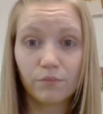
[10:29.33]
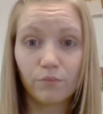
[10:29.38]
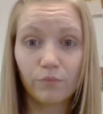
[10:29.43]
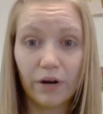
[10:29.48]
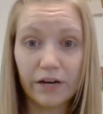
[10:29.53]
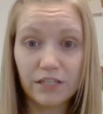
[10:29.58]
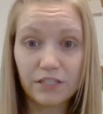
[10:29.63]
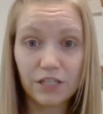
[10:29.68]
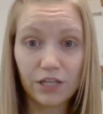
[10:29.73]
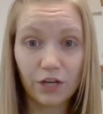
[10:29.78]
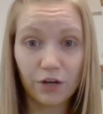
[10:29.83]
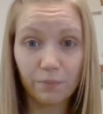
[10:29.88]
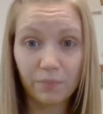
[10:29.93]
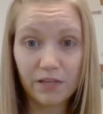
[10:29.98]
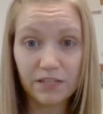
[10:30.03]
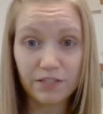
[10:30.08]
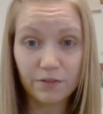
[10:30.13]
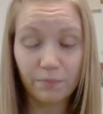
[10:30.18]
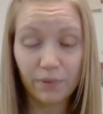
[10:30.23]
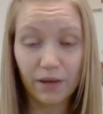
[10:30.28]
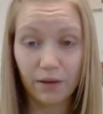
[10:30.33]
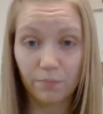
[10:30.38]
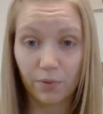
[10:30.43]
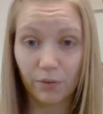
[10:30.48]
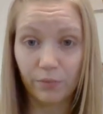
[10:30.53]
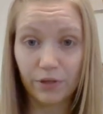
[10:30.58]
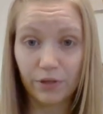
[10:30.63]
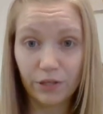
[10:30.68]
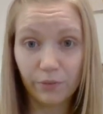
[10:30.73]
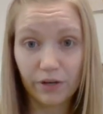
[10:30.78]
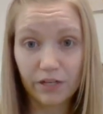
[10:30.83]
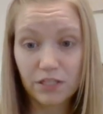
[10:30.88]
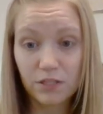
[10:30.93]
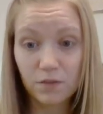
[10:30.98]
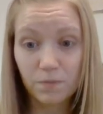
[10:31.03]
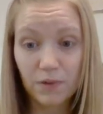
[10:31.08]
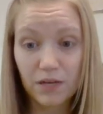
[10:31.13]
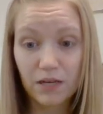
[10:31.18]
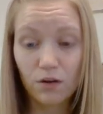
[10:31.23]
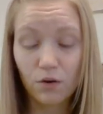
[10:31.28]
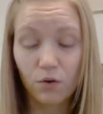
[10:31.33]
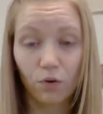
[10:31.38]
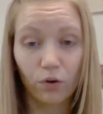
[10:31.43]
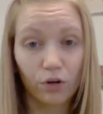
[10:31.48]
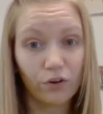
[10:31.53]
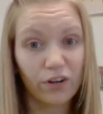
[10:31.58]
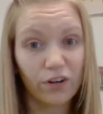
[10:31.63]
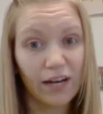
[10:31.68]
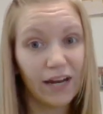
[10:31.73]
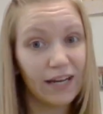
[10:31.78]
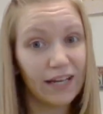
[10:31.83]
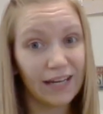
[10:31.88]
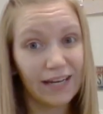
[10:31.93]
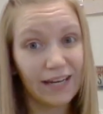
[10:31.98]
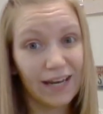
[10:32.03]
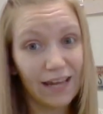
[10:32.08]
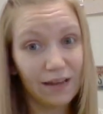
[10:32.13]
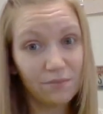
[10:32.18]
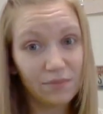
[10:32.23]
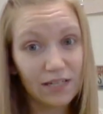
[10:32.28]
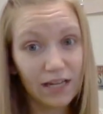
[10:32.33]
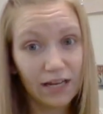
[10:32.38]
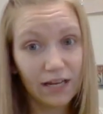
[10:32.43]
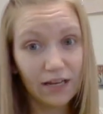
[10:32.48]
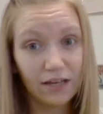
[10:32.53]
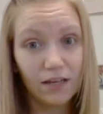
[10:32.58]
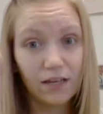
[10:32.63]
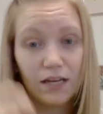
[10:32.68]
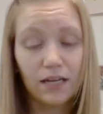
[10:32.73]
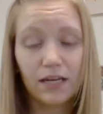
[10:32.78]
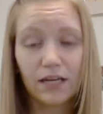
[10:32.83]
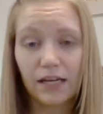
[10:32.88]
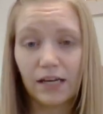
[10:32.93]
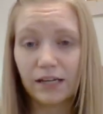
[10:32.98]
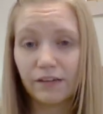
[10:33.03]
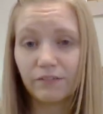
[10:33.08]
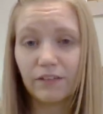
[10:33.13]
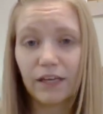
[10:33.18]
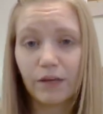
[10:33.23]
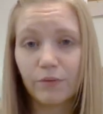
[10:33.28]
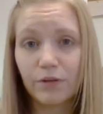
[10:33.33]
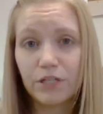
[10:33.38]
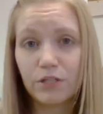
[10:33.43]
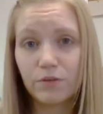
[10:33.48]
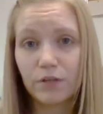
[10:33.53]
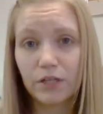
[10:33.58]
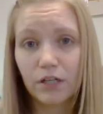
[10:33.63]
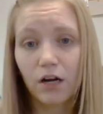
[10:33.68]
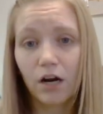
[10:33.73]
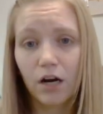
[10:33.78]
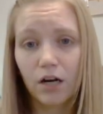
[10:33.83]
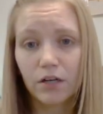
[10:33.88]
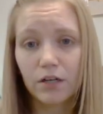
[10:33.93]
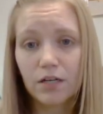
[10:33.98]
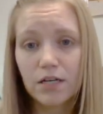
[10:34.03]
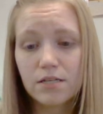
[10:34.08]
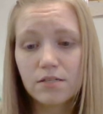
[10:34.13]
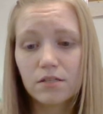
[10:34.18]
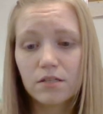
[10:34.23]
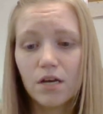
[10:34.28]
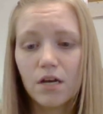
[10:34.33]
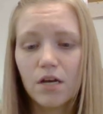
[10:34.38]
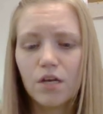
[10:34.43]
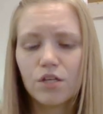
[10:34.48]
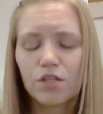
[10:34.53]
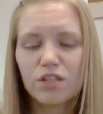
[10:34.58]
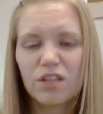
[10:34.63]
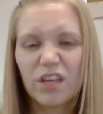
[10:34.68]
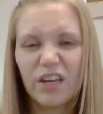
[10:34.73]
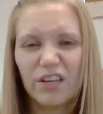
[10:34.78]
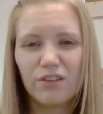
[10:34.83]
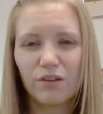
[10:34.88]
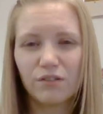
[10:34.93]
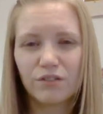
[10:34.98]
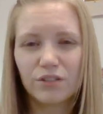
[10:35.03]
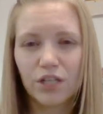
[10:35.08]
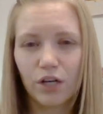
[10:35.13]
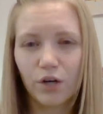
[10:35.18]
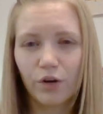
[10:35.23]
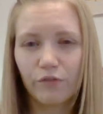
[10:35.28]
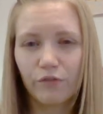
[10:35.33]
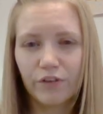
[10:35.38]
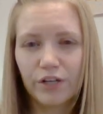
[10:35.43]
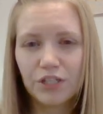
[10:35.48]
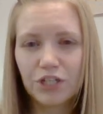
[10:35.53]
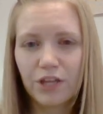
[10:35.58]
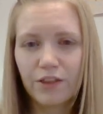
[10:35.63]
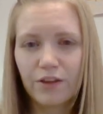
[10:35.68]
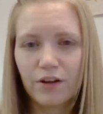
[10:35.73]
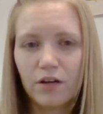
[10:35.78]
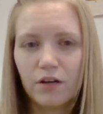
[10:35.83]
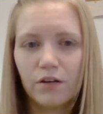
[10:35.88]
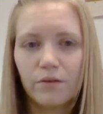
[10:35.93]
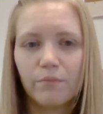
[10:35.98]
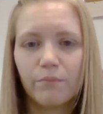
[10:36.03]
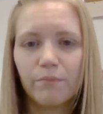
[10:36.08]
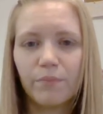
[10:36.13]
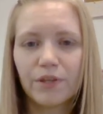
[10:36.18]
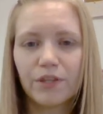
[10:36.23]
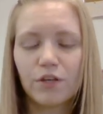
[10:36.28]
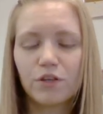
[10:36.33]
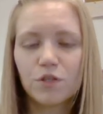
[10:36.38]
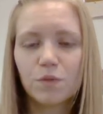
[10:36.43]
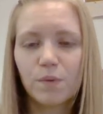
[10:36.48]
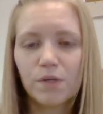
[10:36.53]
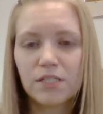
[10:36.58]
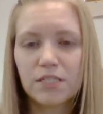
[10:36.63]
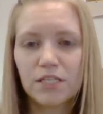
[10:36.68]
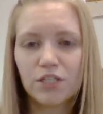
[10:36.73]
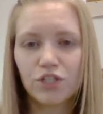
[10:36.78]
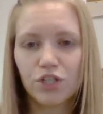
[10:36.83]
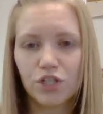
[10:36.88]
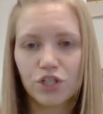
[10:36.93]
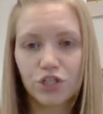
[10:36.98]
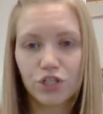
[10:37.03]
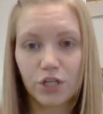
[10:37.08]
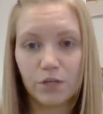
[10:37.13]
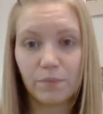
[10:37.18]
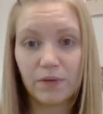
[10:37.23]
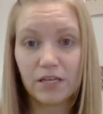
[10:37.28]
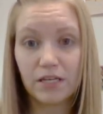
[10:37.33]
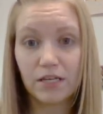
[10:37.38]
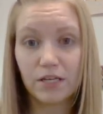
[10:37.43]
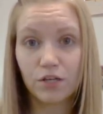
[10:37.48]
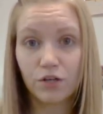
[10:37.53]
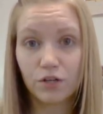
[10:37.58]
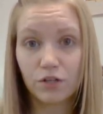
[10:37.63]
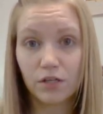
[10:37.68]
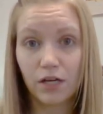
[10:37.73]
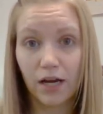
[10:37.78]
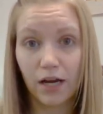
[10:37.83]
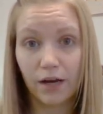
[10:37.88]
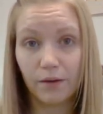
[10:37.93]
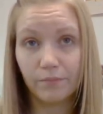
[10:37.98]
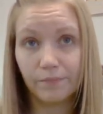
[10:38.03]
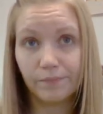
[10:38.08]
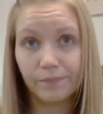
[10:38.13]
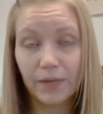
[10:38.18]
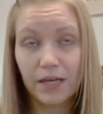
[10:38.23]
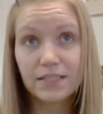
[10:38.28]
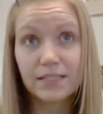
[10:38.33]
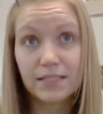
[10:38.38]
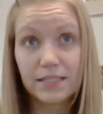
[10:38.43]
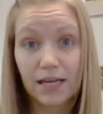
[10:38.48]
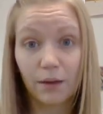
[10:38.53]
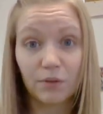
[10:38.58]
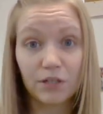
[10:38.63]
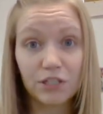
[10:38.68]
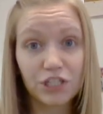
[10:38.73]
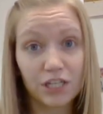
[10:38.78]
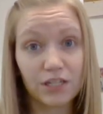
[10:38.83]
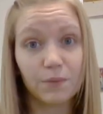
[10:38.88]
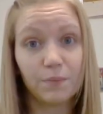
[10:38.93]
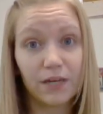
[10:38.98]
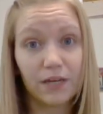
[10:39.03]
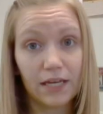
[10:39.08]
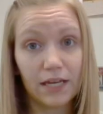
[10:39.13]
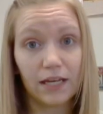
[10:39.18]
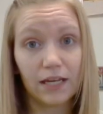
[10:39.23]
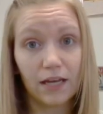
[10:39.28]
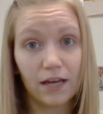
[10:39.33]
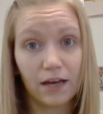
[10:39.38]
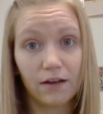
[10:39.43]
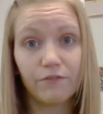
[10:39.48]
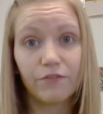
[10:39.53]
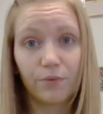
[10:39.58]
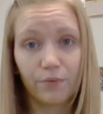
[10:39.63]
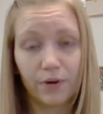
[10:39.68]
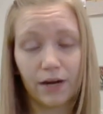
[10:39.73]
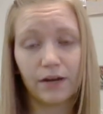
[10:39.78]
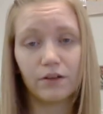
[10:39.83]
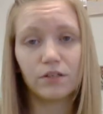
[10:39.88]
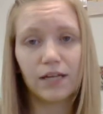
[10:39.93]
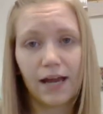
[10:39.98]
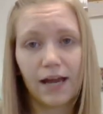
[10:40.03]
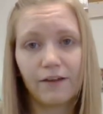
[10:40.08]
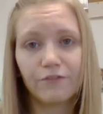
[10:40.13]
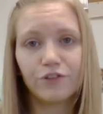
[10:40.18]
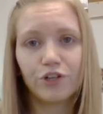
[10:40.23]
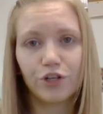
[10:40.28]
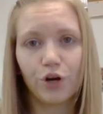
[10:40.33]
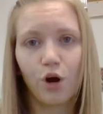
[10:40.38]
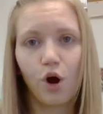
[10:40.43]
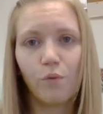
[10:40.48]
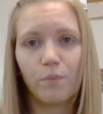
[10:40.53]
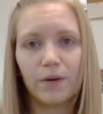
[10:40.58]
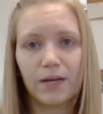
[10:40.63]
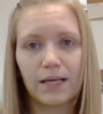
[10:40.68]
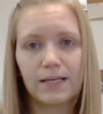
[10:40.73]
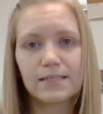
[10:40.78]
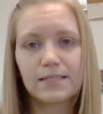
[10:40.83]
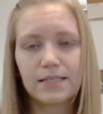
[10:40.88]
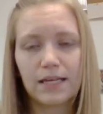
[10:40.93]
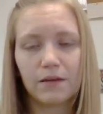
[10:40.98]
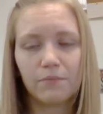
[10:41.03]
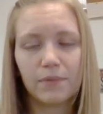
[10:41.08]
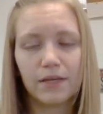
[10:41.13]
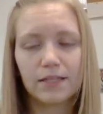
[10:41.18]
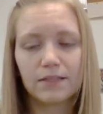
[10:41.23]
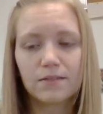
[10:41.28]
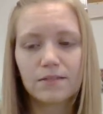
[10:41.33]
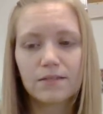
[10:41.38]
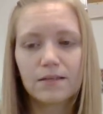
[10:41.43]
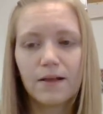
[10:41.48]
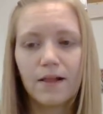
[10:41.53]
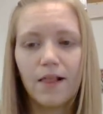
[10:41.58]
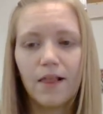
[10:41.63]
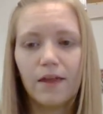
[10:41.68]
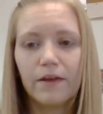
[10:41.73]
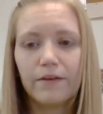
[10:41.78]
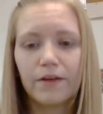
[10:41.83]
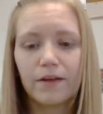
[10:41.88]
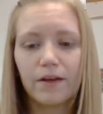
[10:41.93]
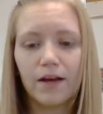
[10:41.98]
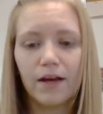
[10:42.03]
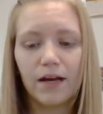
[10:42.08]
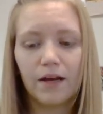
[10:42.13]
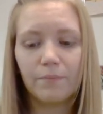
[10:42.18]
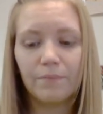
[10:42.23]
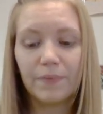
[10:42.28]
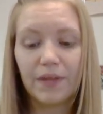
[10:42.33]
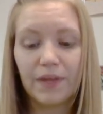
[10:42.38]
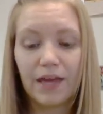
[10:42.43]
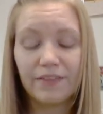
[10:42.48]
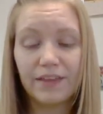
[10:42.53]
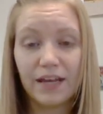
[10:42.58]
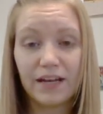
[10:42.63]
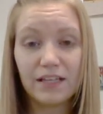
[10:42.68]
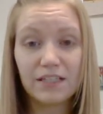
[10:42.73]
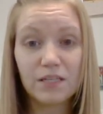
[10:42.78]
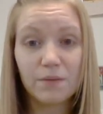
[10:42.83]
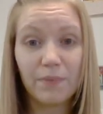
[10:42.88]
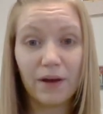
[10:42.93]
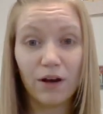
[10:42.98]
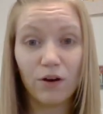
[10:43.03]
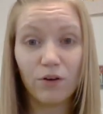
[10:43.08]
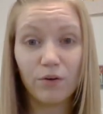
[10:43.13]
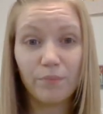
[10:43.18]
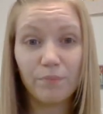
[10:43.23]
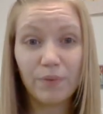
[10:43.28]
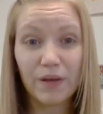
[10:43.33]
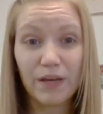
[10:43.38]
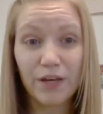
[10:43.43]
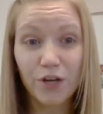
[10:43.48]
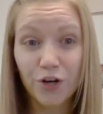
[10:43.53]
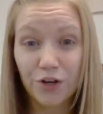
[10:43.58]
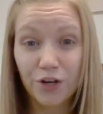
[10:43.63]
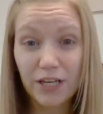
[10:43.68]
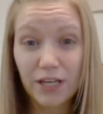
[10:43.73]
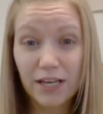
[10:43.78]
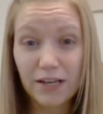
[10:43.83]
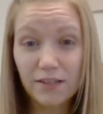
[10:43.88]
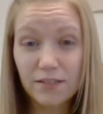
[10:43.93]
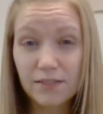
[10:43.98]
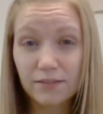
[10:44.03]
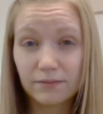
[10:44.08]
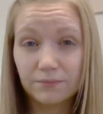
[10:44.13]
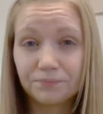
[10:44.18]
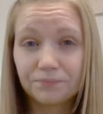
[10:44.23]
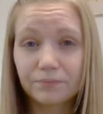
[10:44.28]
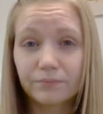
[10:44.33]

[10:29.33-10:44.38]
raising your piece of paper when you want to speak, or creating a name tag, kind of like we do in Congress, so that you don't talk over each other. But those procedures should be established at the beginning of the round after your opening statements. And then it's about being courteous,